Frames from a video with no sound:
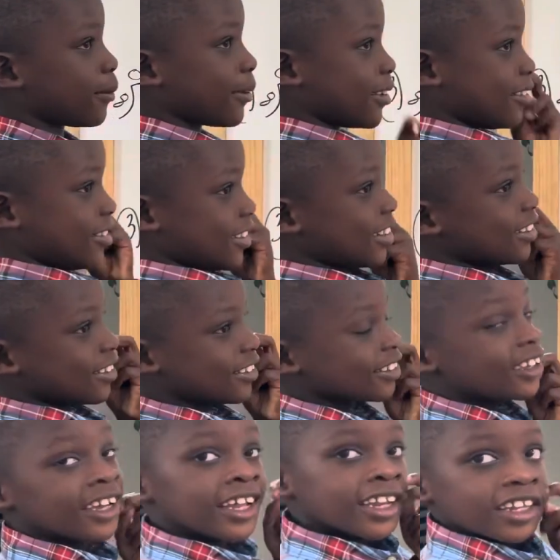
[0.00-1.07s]
by 6.
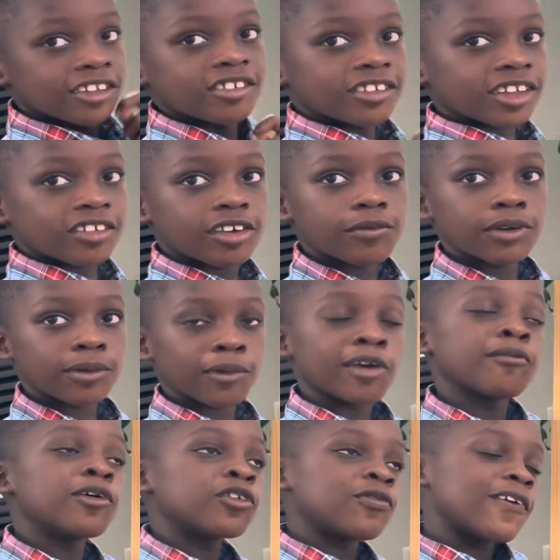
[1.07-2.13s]
This is actually one of my
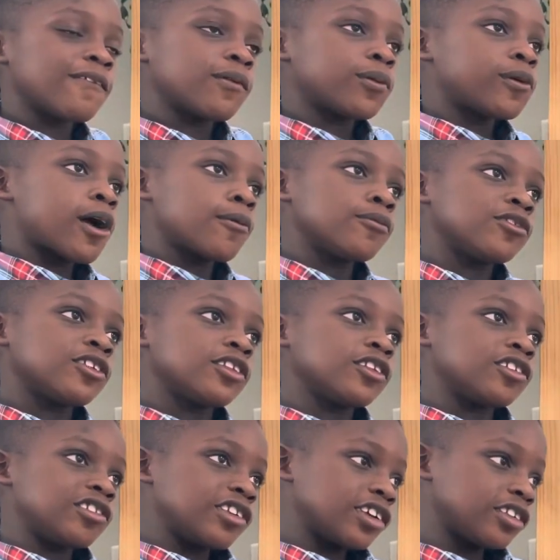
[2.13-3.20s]
most favorite problems in the
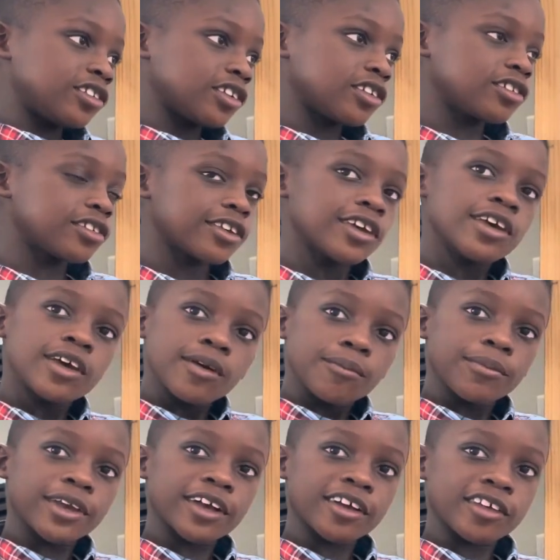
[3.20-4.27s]
6s
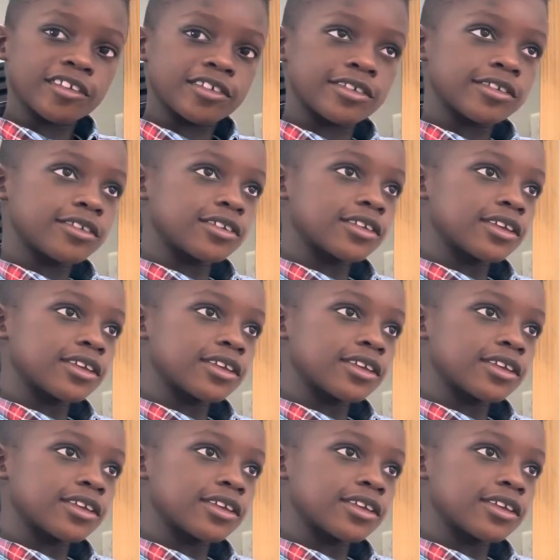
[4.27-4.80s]
because